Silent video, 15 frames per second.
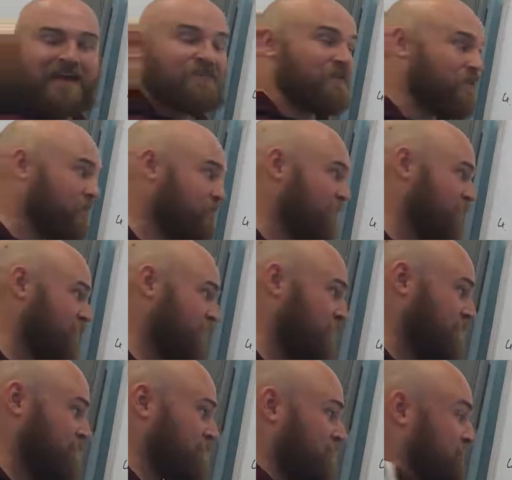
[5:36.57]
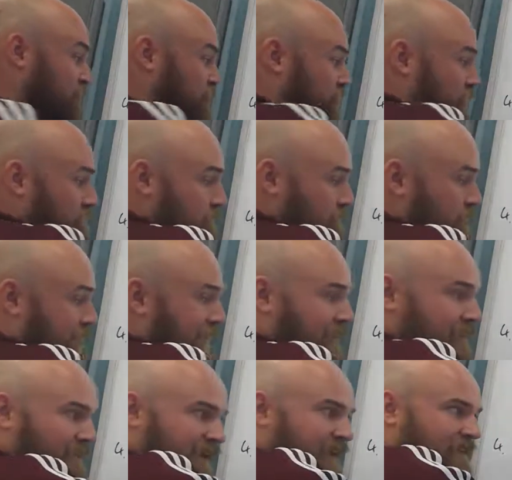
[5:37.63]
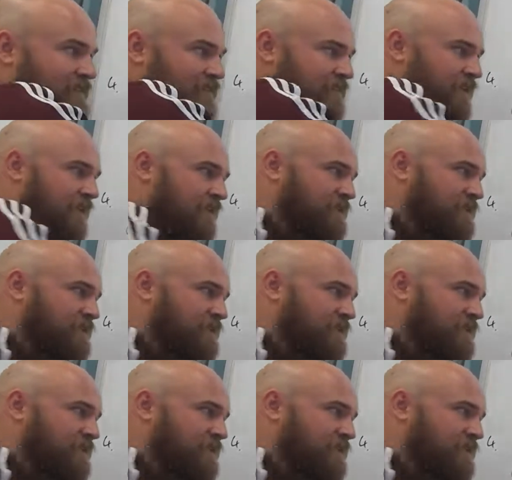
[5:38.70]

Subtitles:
And the number of students that just go for that is